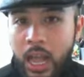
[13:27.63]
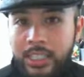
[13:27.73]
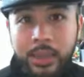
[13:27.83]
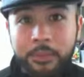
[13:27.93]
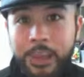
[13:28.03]

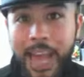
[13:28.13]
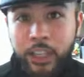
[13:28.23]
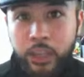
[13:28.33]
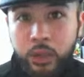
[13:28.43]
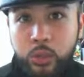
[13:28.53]
some
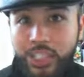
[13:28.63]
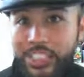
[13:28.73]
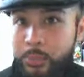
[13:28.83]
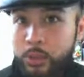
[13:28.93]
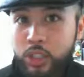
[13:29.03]
value, or
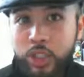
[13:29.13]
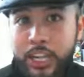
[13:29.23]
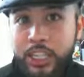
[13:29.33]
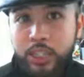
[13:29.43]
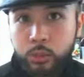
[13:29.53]

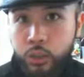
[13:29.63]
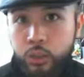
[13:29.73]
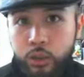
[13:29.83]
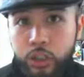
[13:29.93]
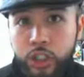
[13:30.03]
demonstrating some
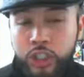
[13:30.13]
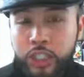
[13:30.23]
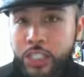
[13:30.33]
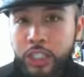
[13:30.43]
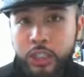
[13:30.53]
solutions
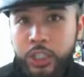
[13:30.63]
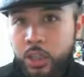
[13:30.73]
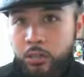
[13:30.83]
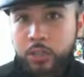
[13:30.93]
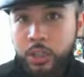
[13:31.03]
and
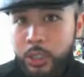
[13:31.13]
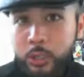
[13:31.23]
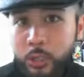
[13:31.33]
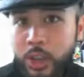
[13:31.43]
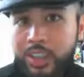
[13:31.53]
some
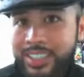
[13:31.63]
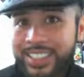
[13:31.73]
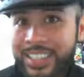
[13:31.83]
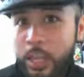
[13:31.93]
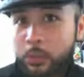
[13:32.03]
experience
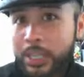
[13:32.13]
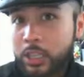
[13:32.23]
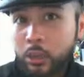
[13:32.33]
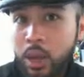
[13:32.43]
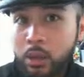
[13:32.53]
to help get
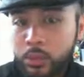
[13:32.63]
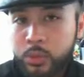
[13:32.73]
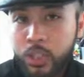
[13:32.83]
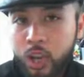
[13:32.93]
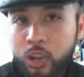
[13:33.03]
the problem
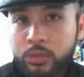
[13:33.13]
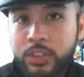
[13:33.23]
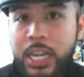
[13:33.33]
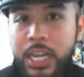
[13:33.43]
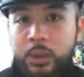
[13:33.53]
solved
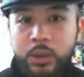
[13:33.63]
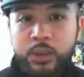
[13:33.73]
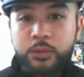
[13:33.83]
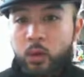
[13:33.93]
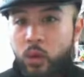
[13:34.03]

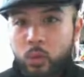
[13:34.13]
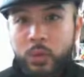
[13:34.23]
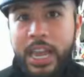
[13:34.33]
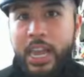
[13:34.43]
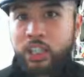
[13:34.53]
before
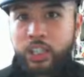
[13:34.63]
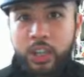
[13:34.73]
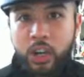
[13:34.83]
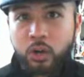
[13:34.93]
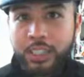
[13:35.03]
we actually
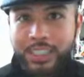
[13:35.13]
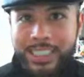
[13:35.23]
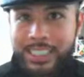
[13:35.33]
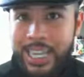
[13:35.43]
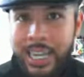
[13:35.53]
go into
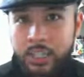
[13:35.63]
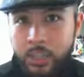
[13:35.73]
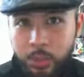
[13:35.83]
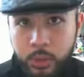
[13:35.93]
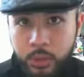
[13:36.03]
the exact
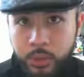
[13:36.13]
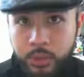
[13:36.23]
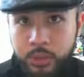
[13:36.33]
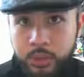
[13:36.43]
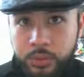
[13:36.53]
numbers,
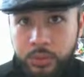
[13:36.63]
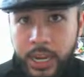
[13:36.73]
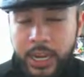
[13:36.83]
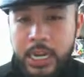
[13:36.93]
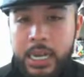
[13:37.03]

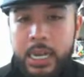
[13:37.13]
right?